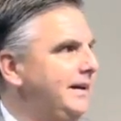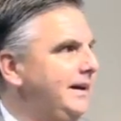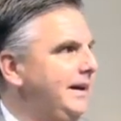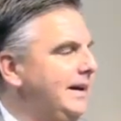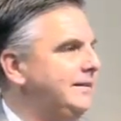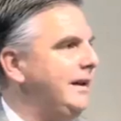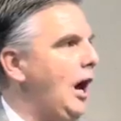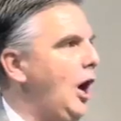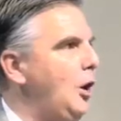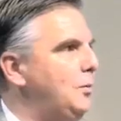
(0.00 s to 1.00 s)
is in
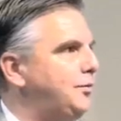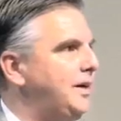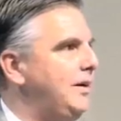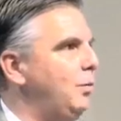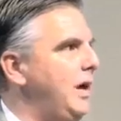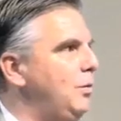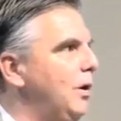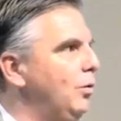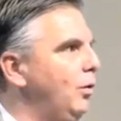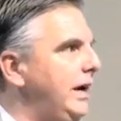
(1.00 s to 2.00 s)
hopes that we will
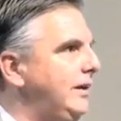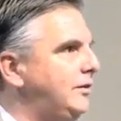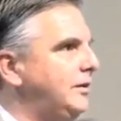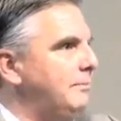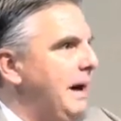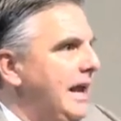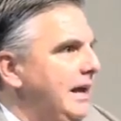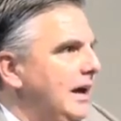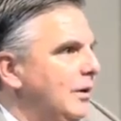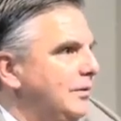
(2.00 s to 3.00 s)
reach somebody
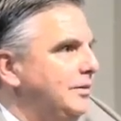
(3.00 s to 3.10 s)
else.